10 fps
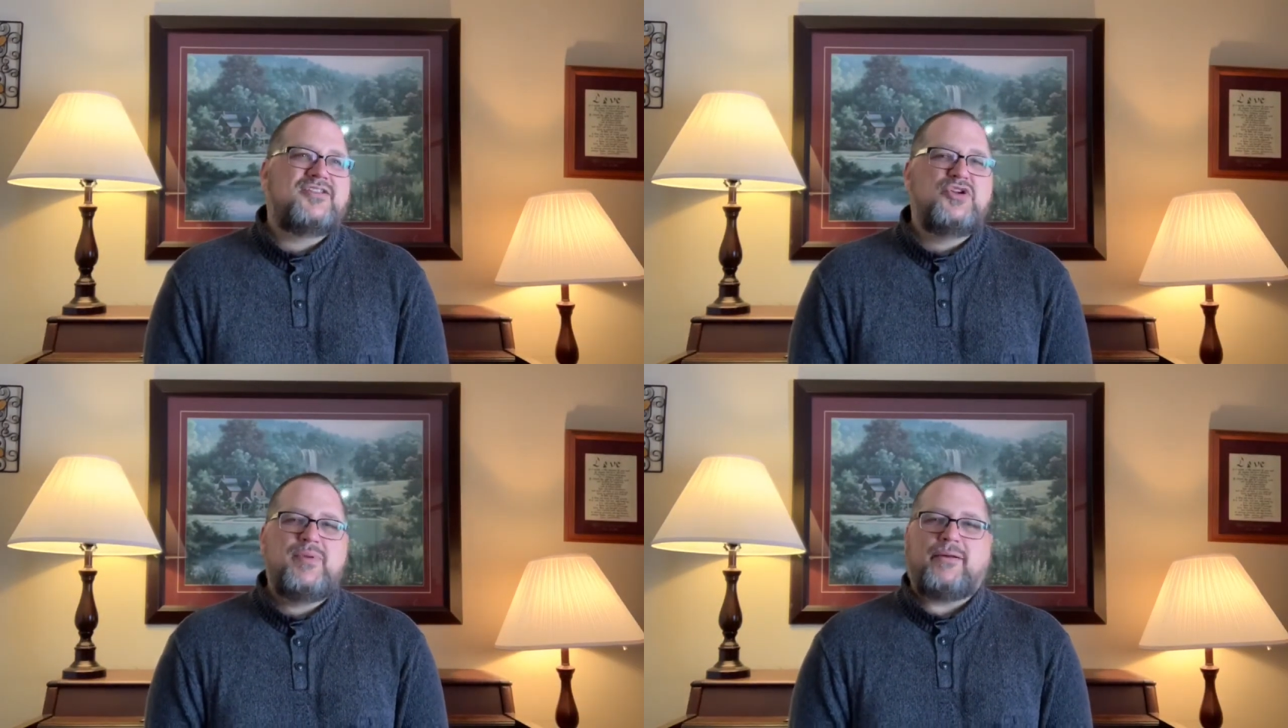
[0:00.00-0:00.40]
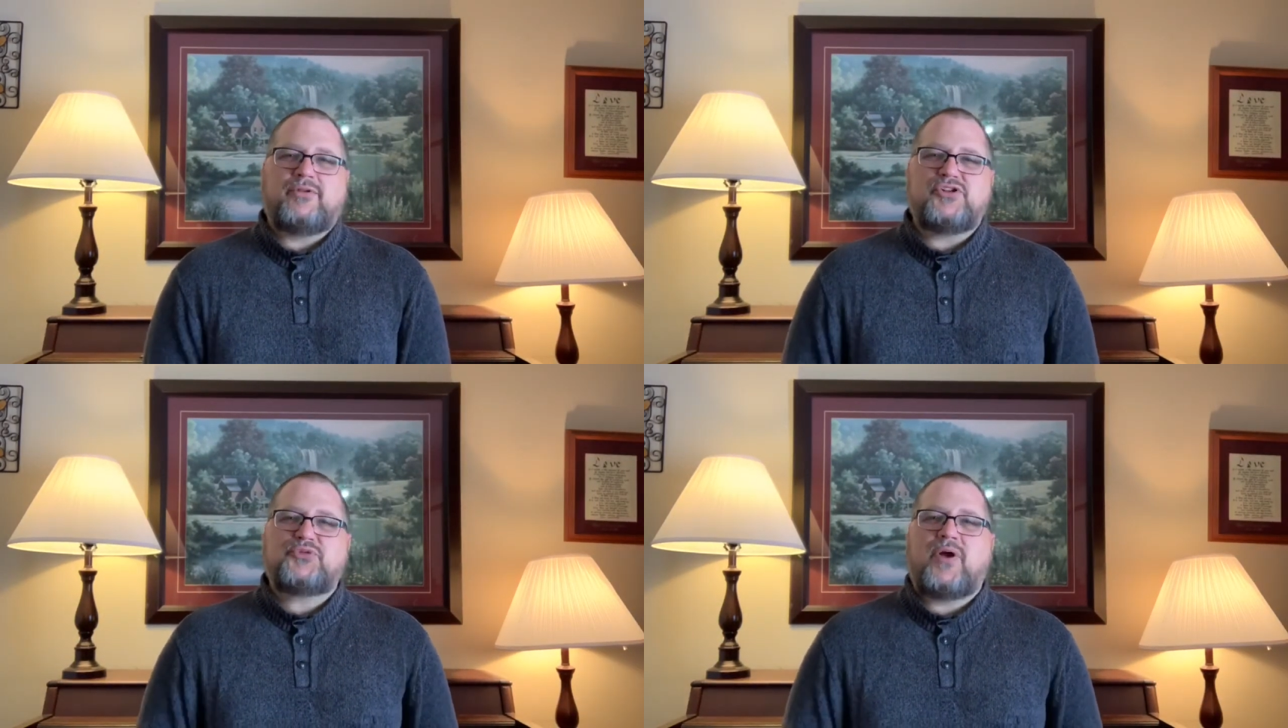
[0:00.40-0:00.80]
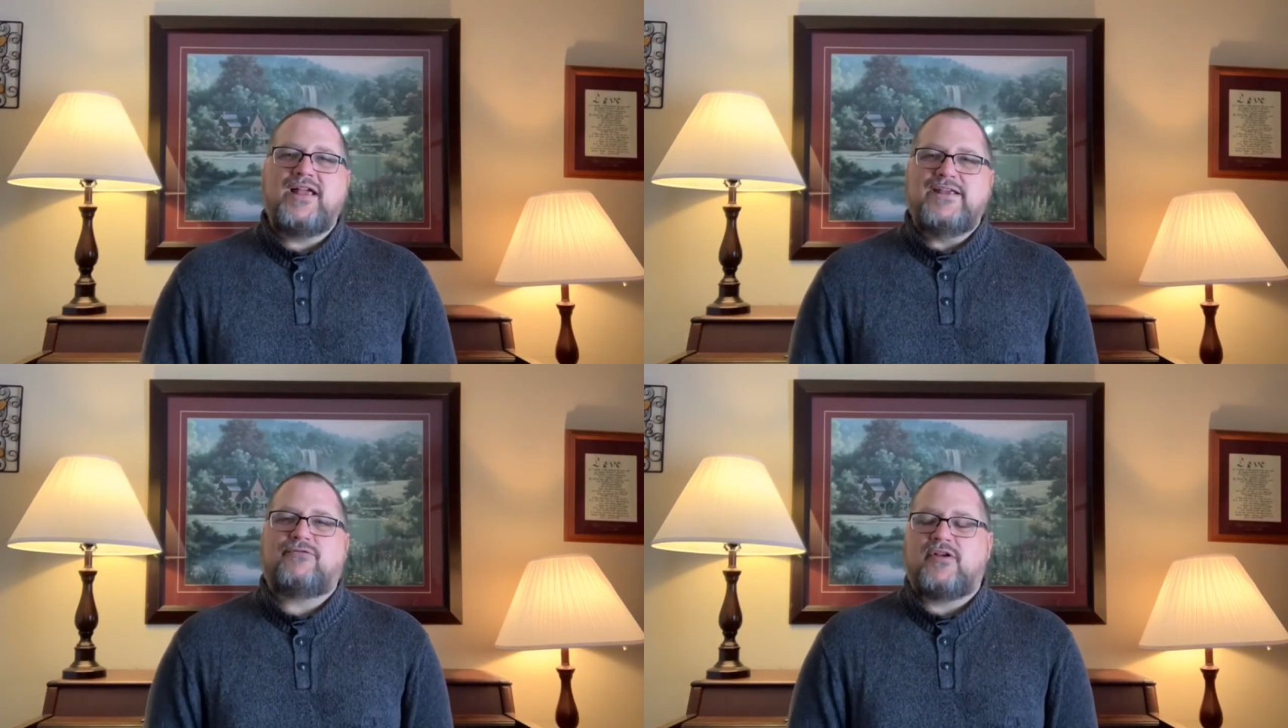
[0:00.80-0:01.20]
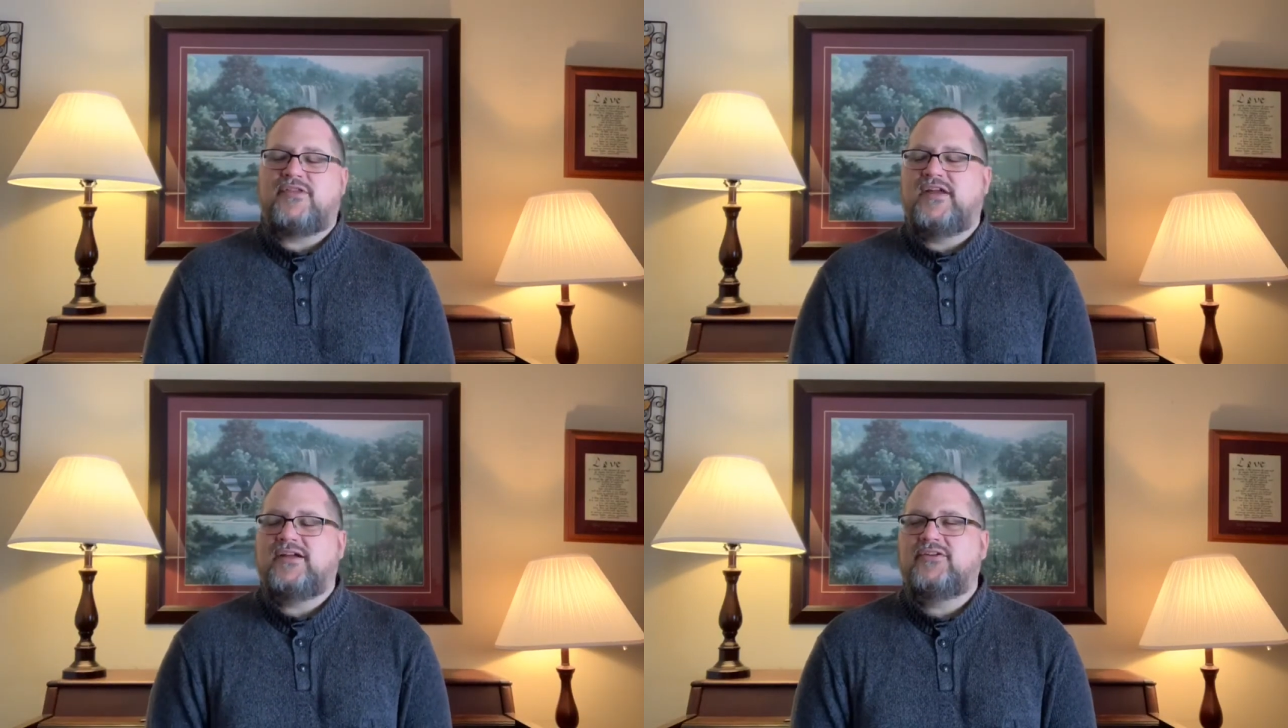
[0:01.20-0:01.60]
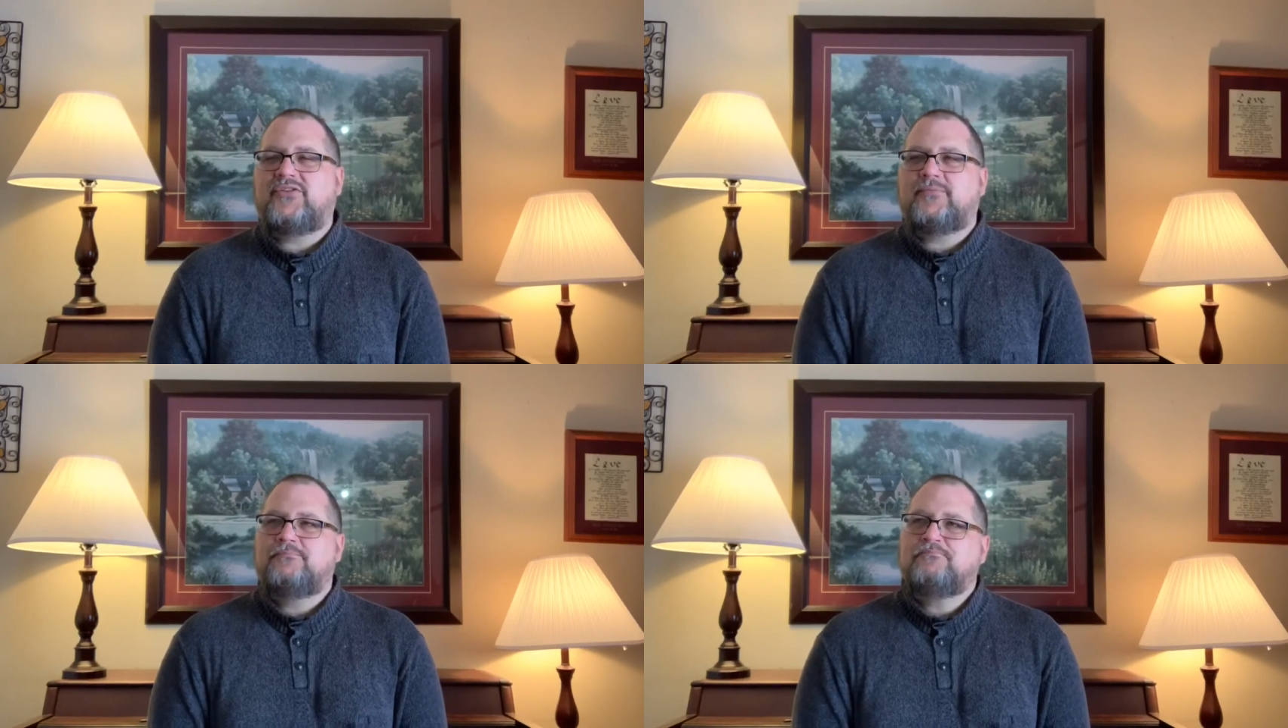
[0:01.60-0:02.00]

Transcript: to be able to try different things.